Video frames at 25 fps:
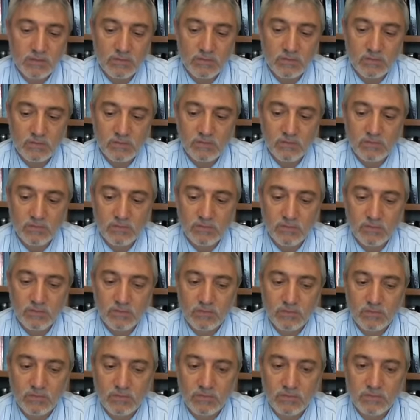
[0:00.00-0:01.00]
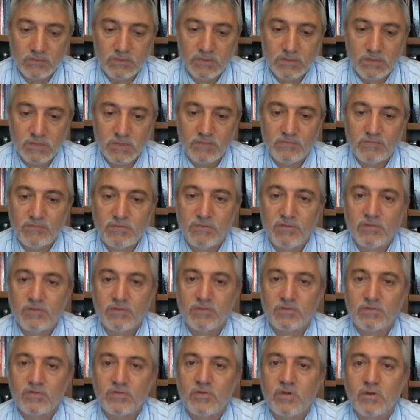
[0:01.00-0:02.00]
So, see, if we
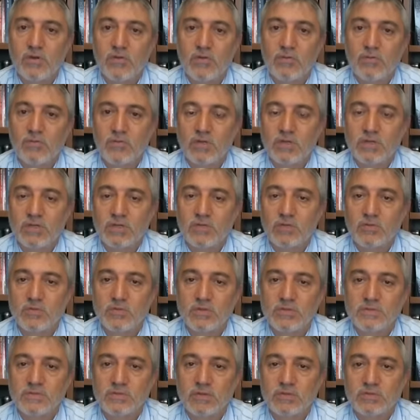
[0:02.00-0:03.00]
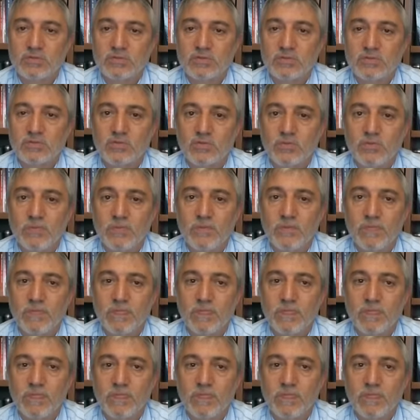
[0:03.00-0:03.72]
don't know what it corresponds to,